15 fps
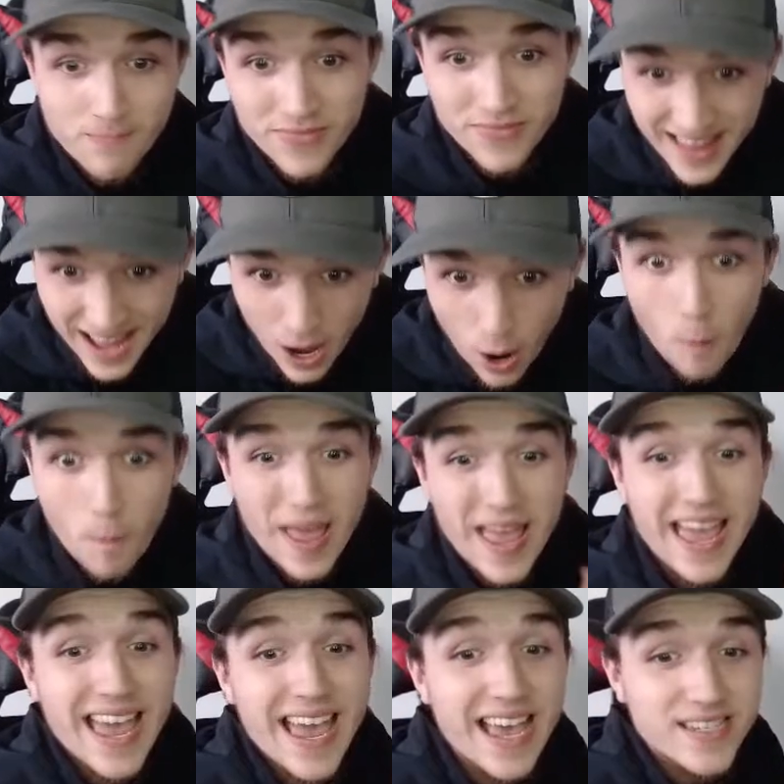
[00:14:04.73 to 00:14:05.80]
now
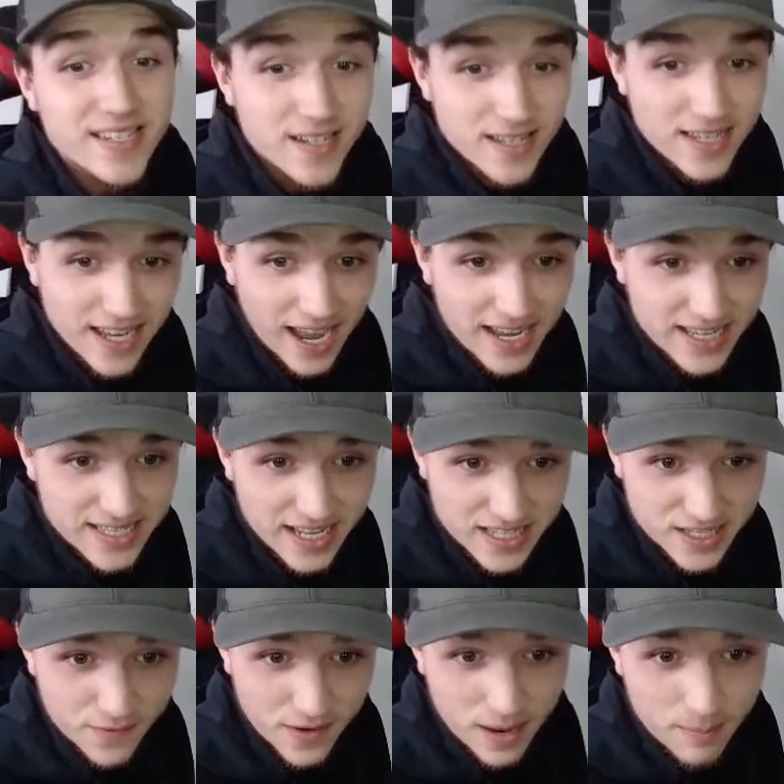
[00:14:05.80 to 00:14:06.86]
personally
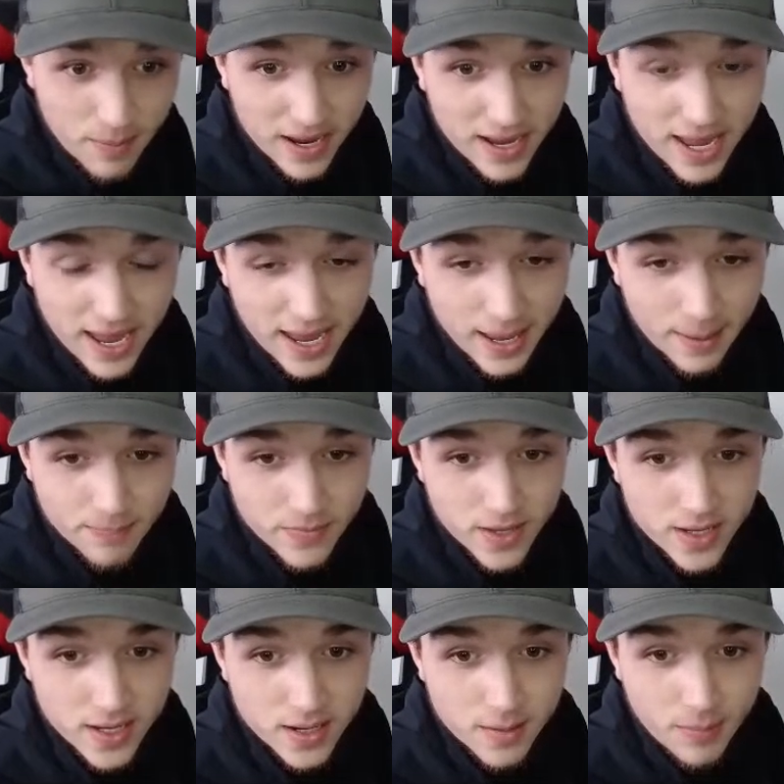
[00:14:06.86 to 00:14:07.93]
identified by
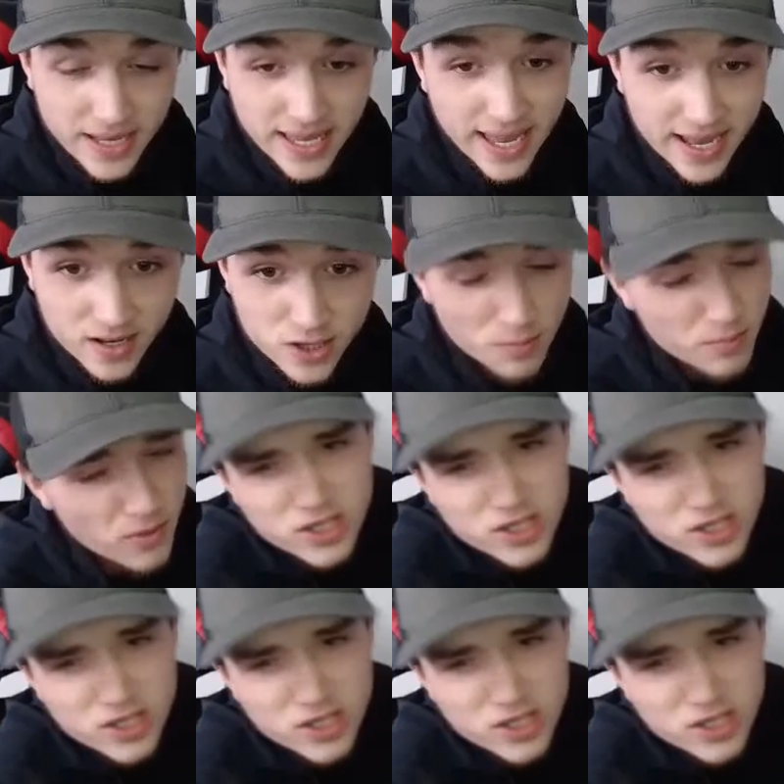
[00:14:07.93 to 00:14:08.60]
Jurgen Klopp.